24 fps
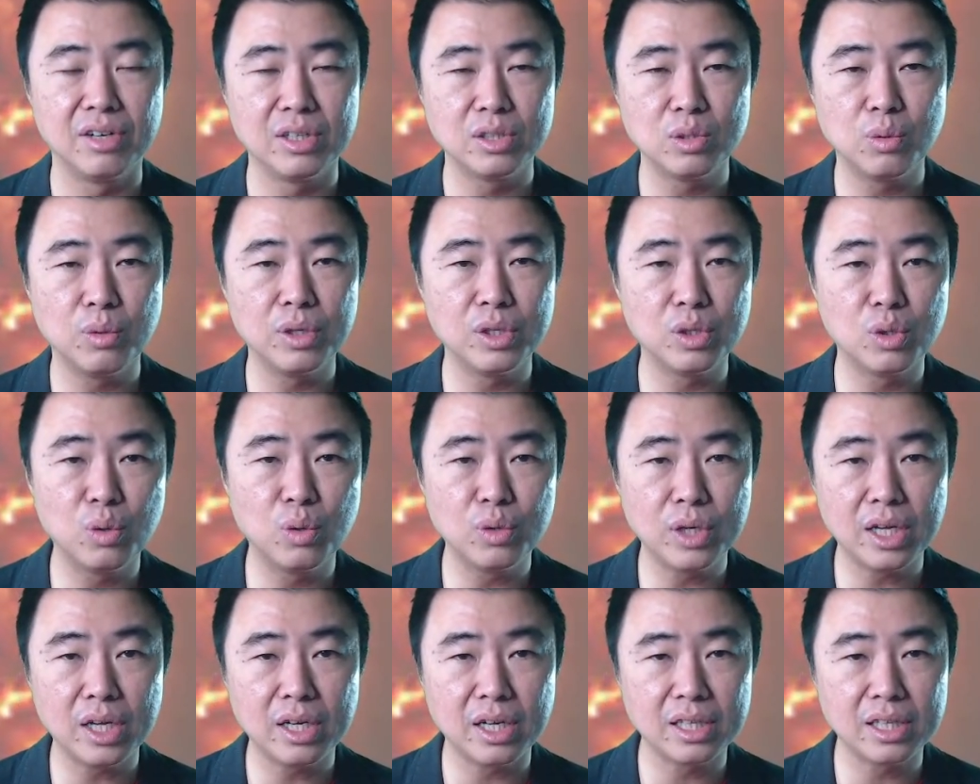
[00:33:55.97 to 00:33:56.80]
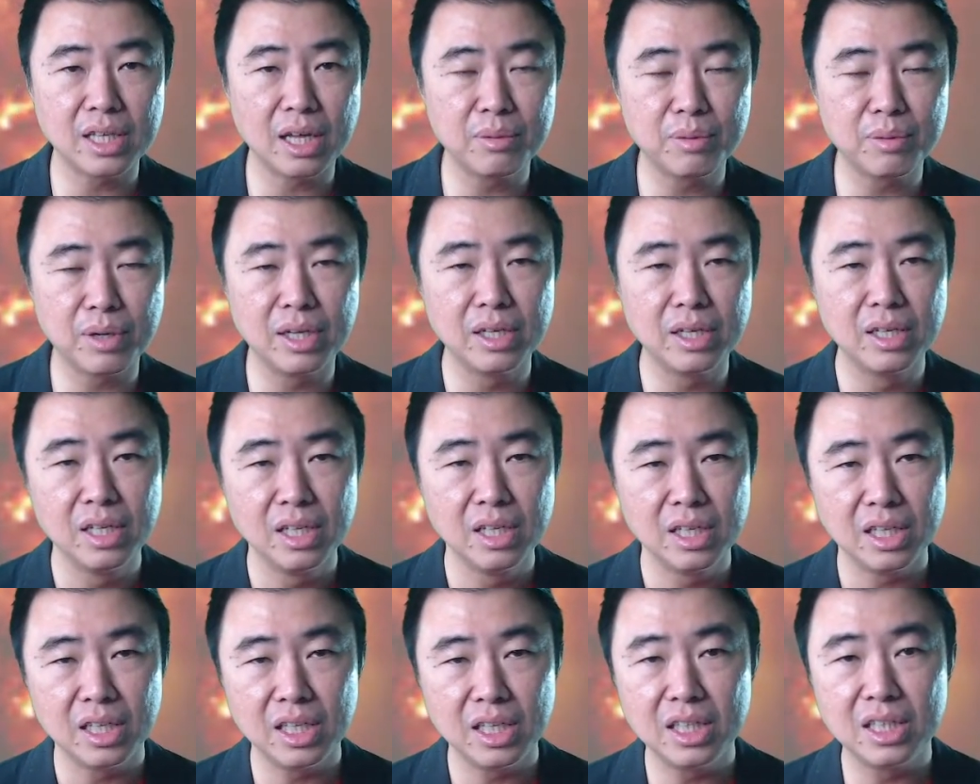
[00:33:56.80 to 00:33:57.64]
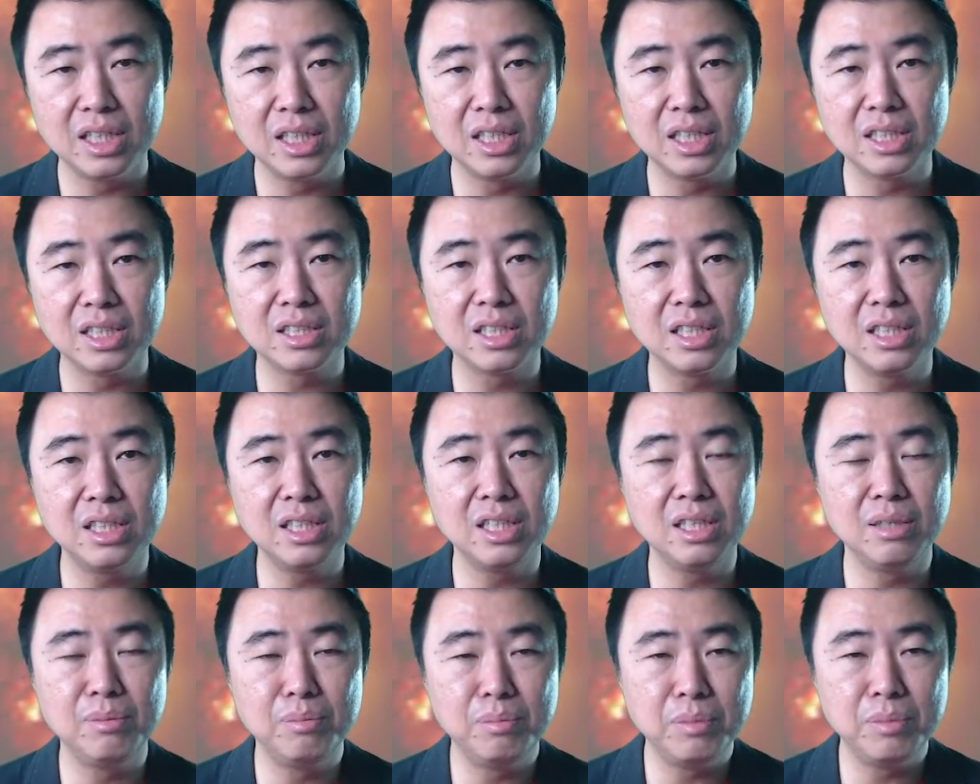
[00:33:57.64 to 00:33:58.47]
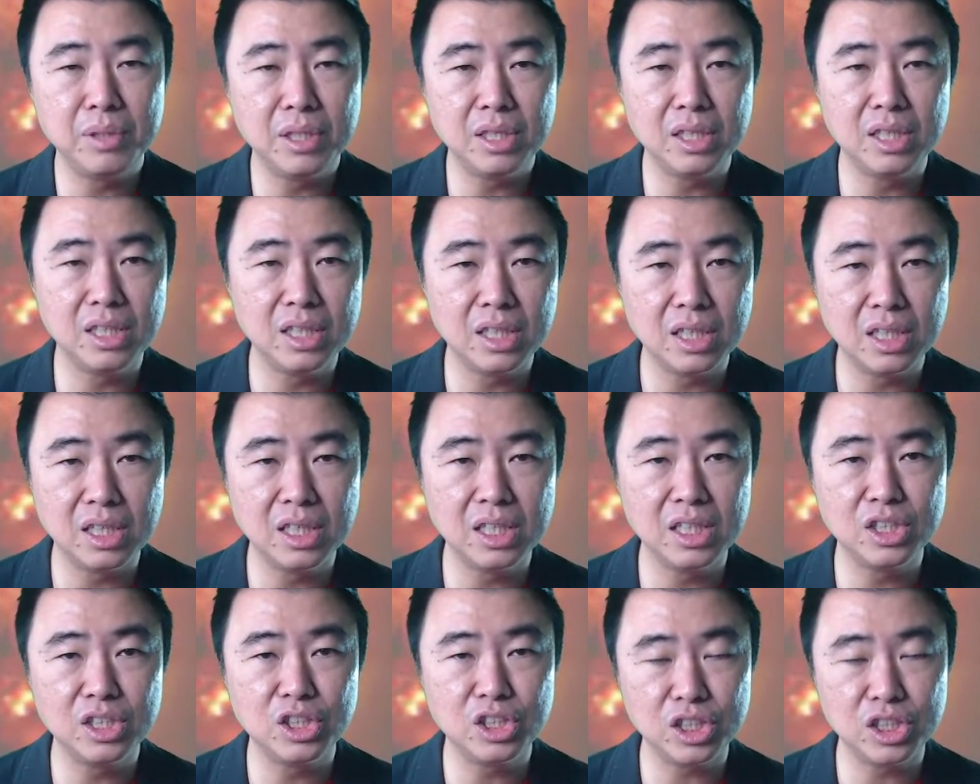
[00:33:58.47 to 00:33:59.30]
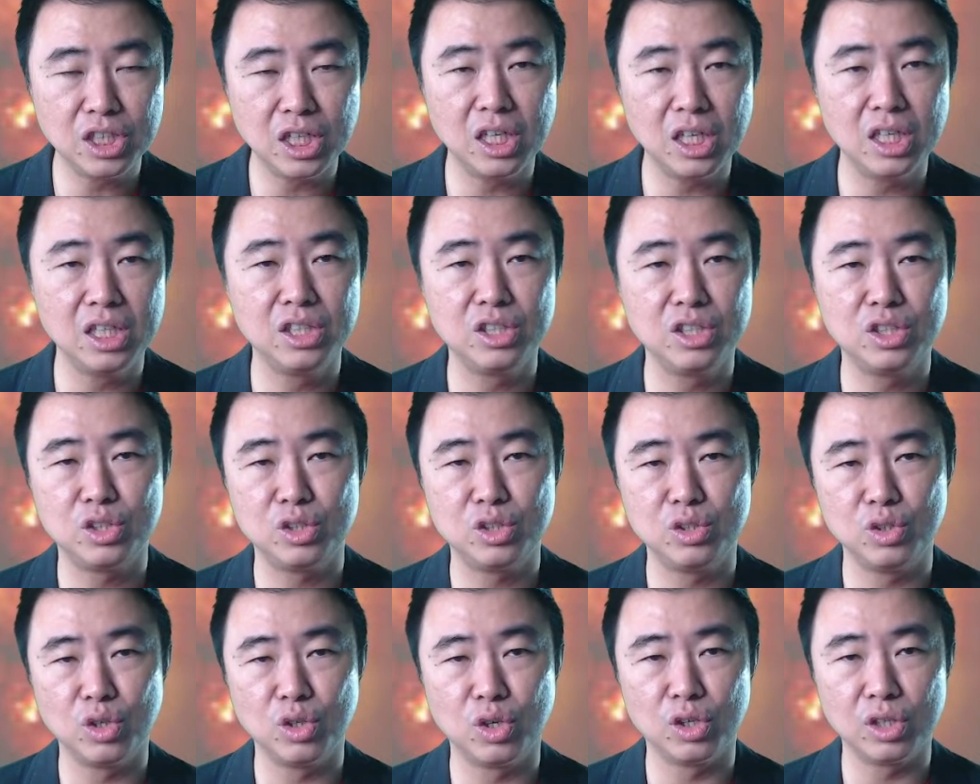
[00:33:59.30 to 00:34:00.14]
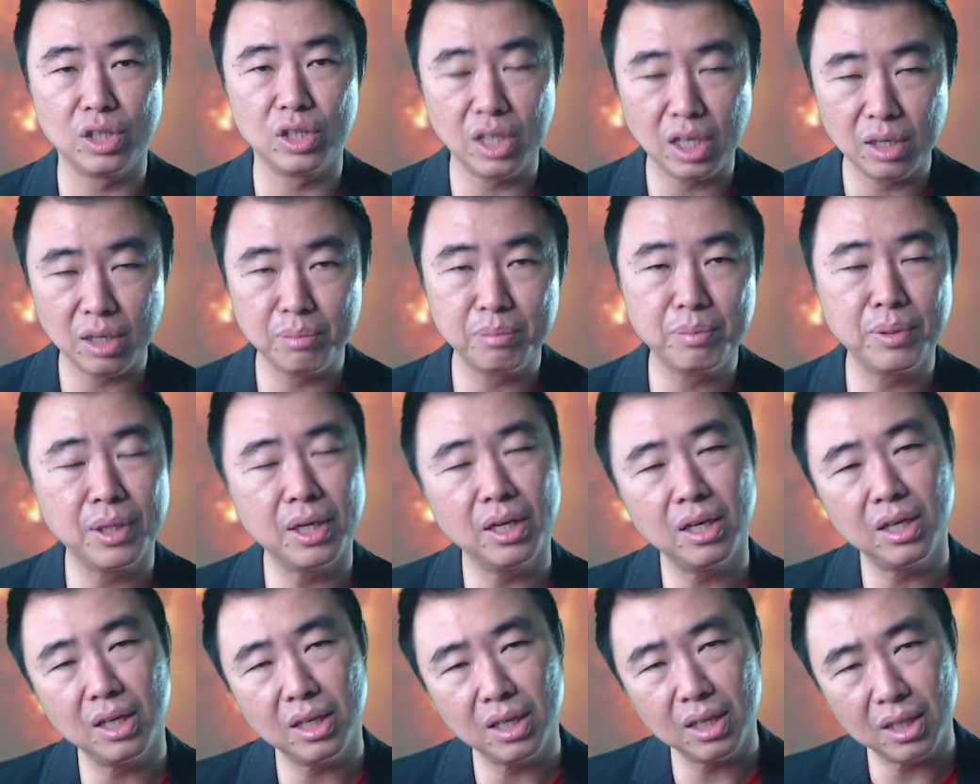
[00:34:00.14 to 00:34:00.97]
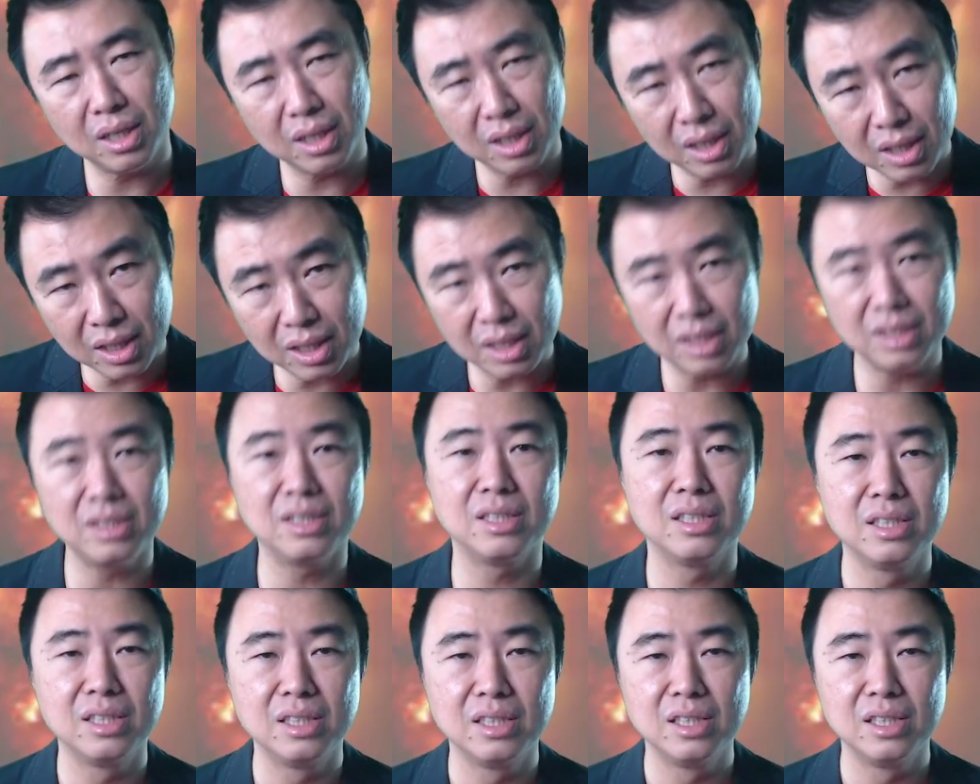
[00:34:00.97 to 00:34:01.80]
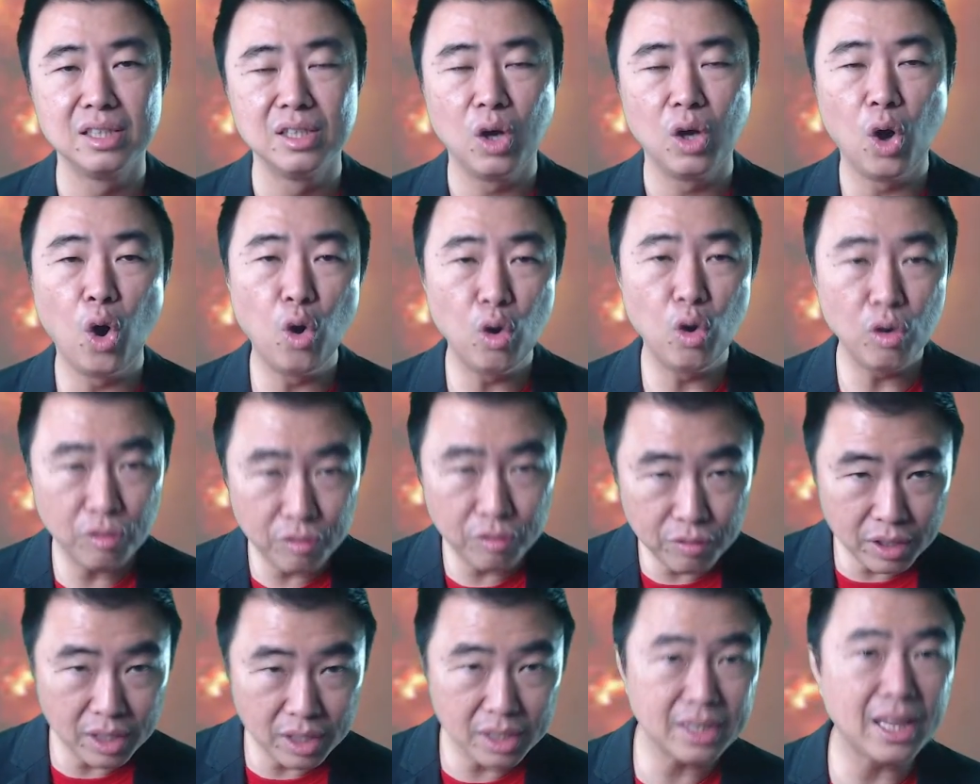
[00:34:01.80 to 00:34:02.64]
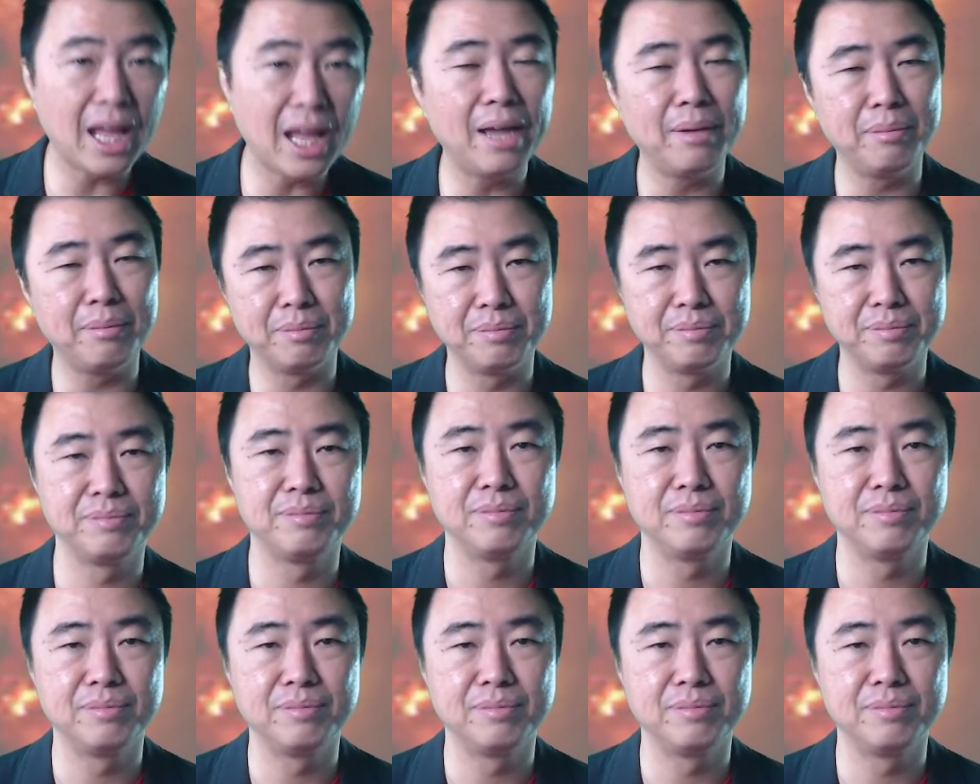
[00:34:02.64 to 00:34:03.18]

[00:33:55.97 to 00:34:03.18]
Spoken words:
So when you go there that time, right, it doesn't immediately change your thing, but over time,